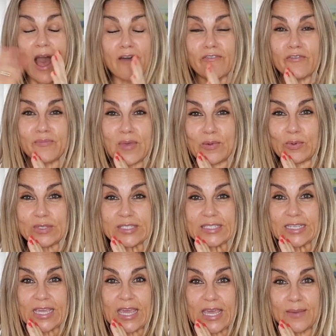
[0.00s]
Half of me wants
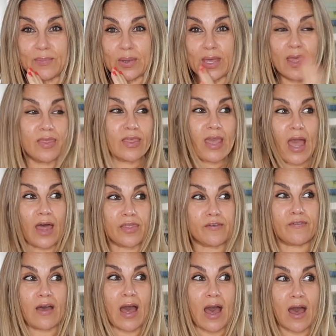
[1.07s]
to keep it, the other
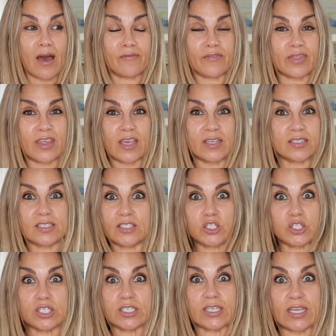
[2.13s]
half thinks
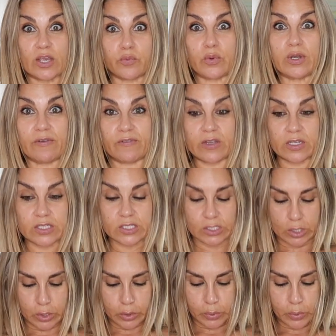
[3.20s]
just get rid of it.
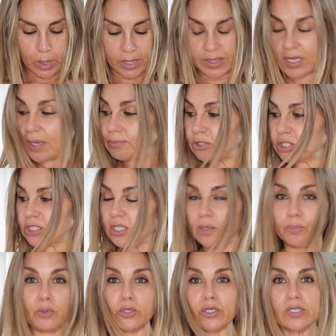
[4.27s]
So I think I'm just going
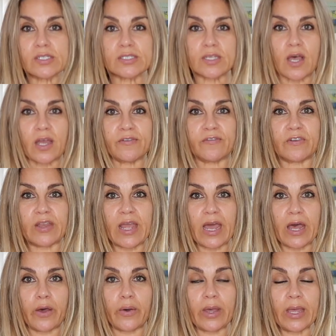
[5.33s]
to put it aside for
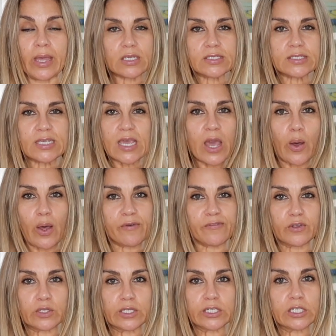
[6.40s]
now, see how I
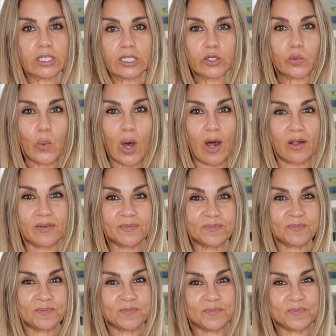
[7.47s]
feel in a little while.